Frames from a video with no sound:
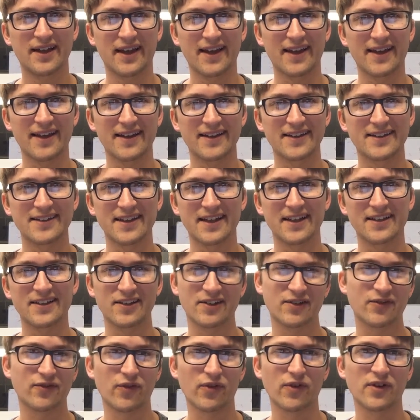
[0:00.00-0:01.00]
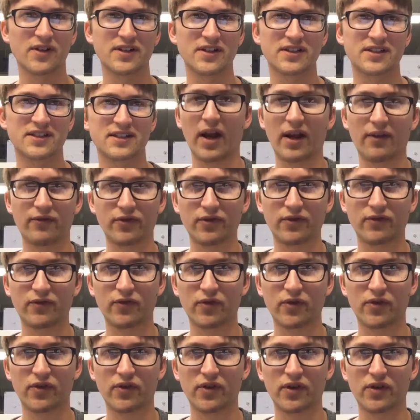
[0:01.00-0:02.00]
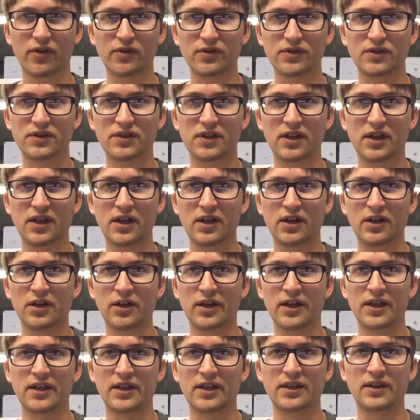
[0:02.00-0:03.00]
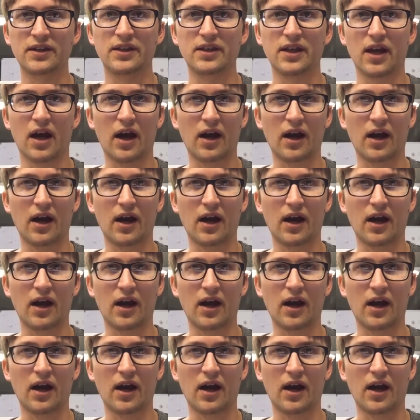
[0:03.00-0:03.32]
and I look forward to even be having a raffle for those